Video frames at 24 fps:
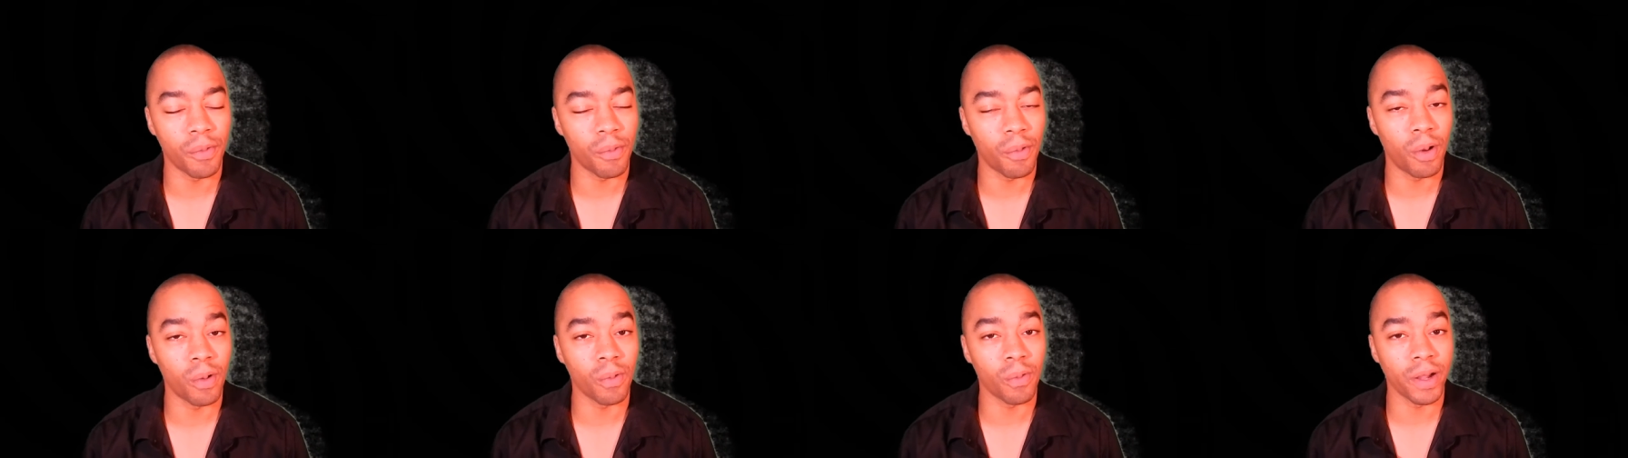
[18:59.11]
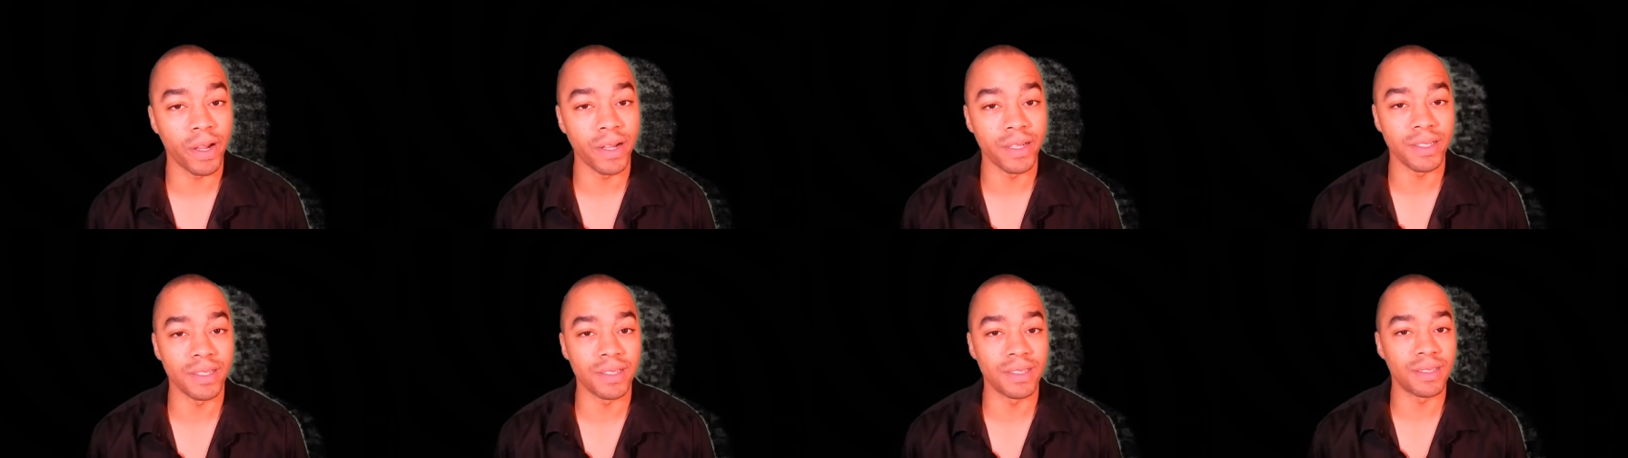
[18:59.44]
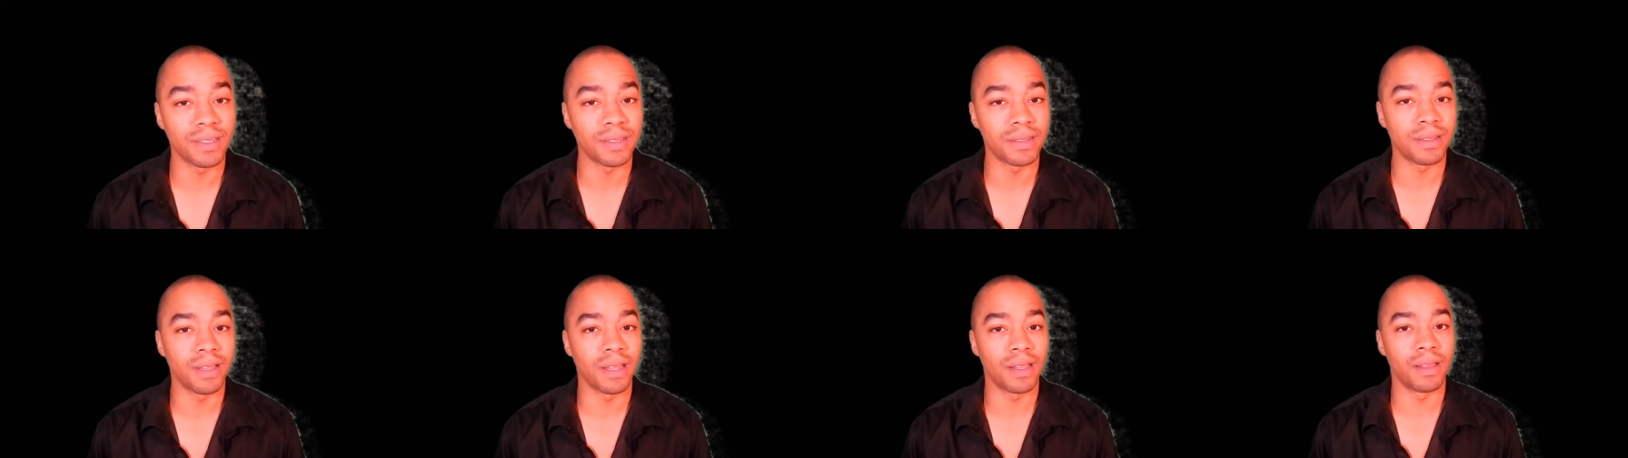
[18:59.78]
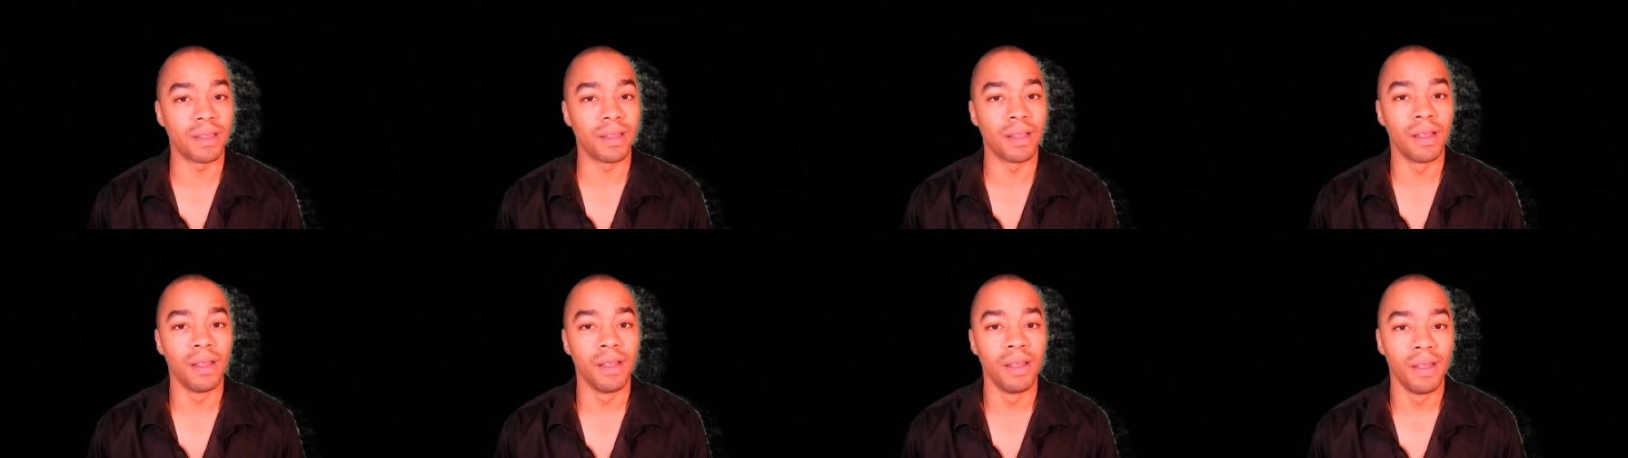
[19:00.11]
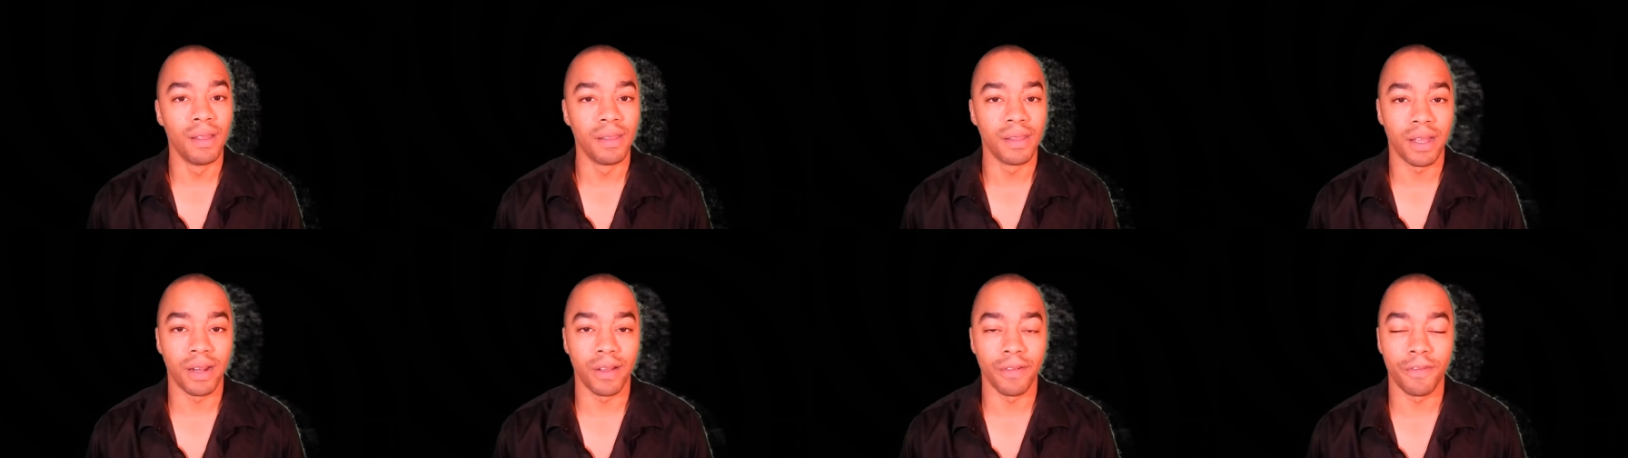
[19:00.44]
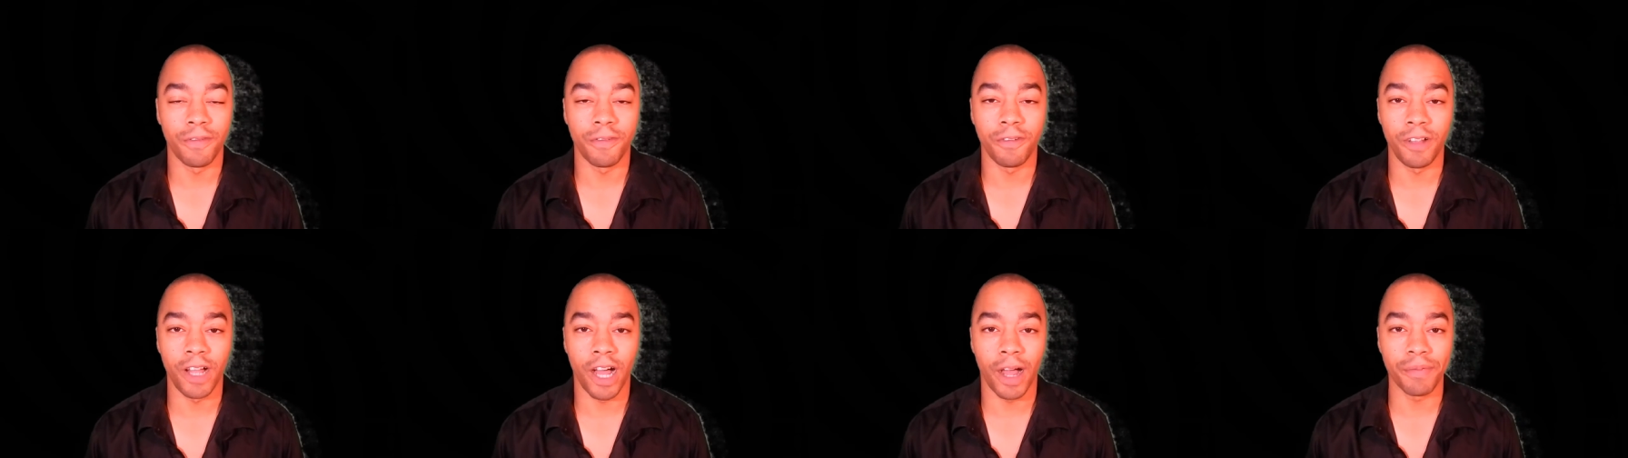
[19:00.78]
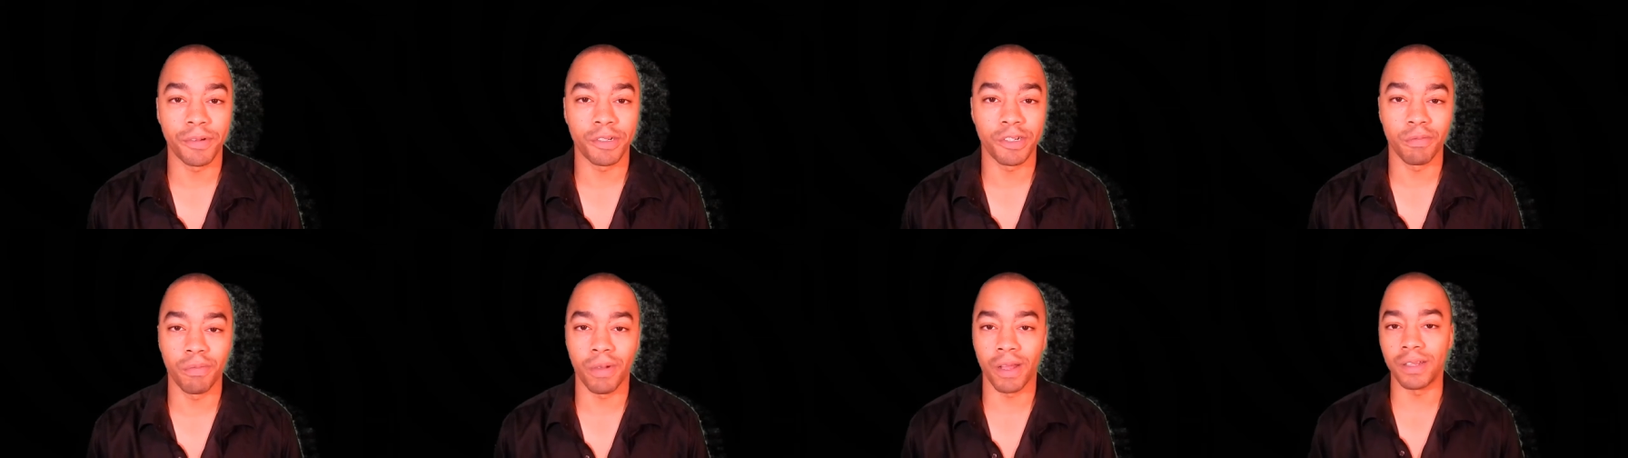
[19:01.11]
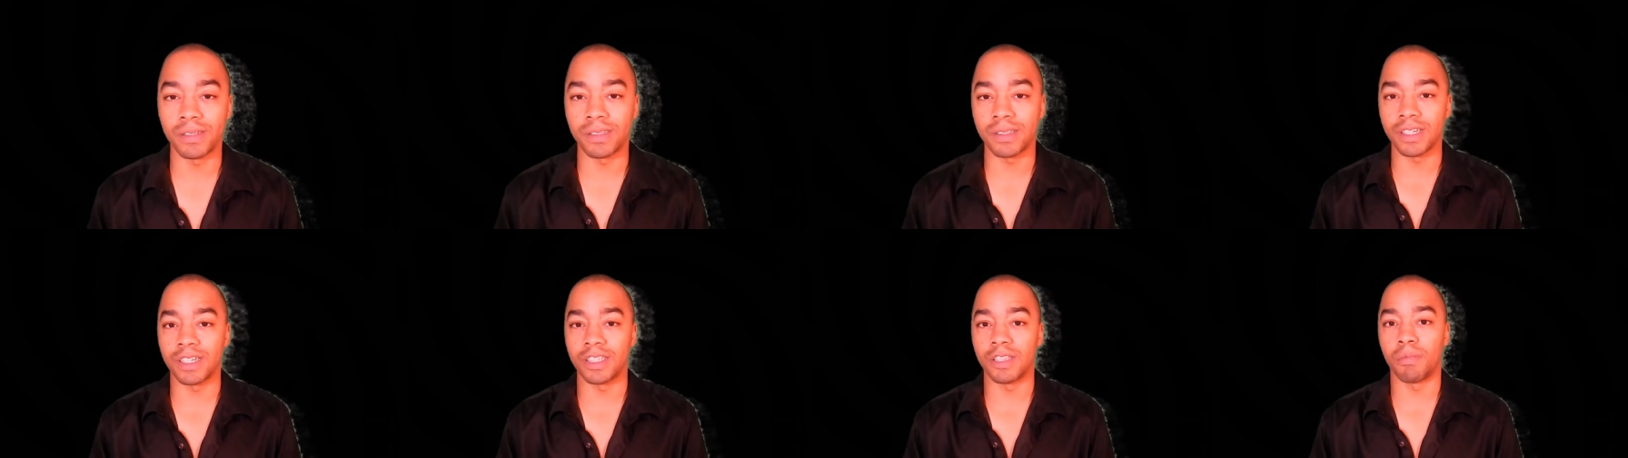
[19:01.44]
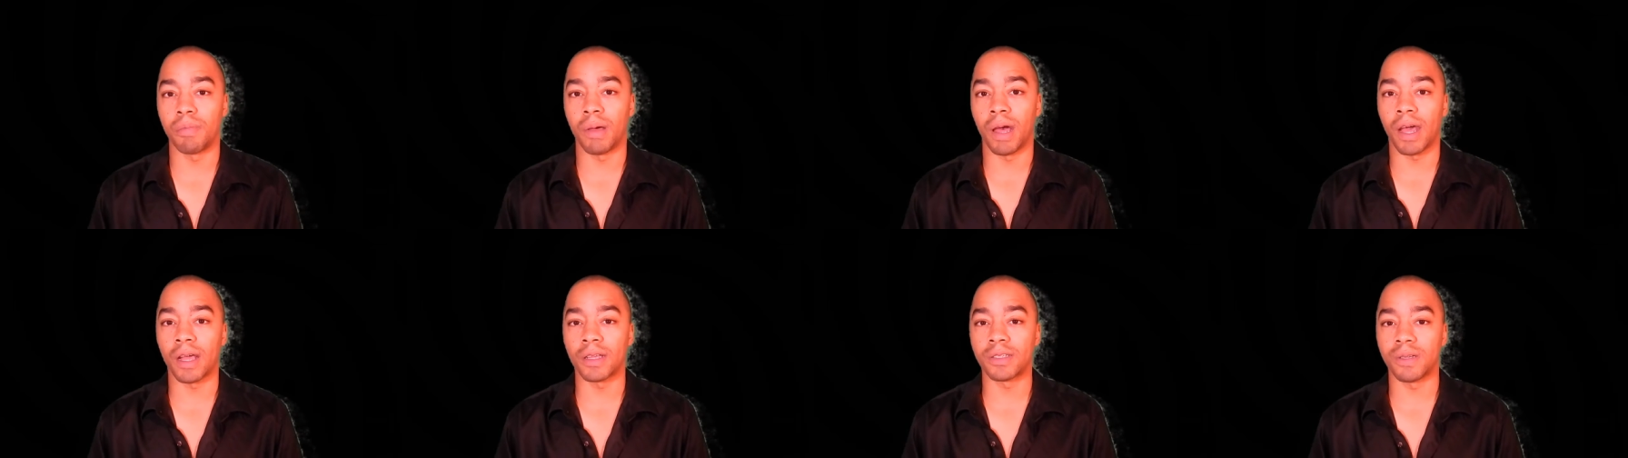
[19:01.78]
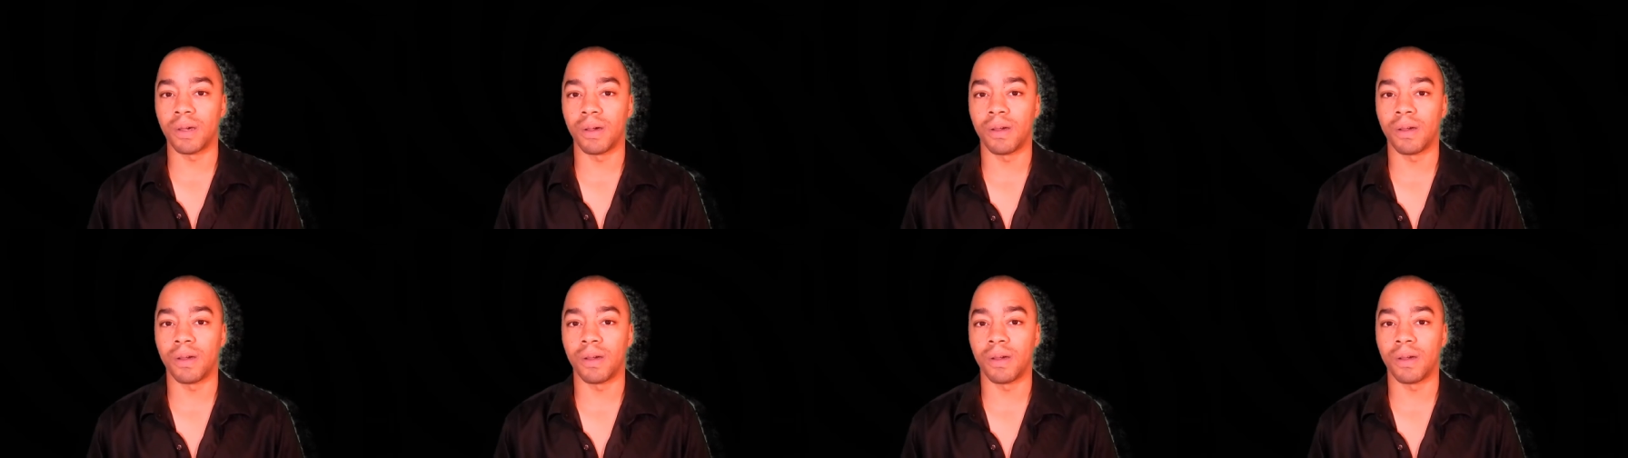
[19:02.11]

the wrong reasons and that have flopped tremendously at the box